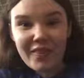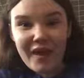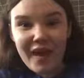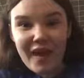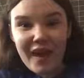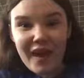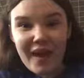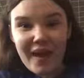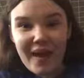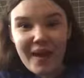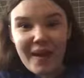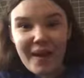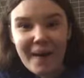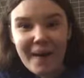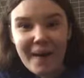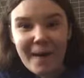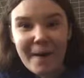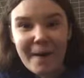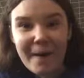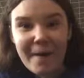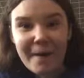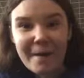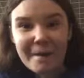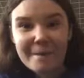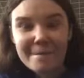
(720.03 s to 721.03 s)
that.
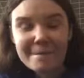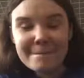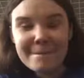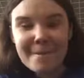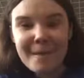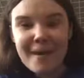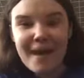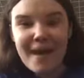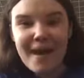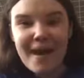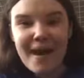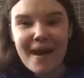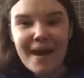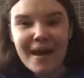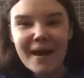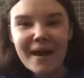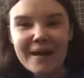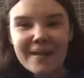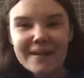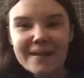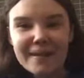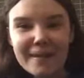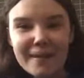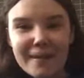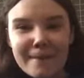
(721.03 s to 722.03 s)
Oh
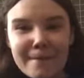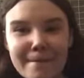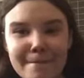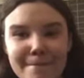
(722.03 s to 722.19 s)
man.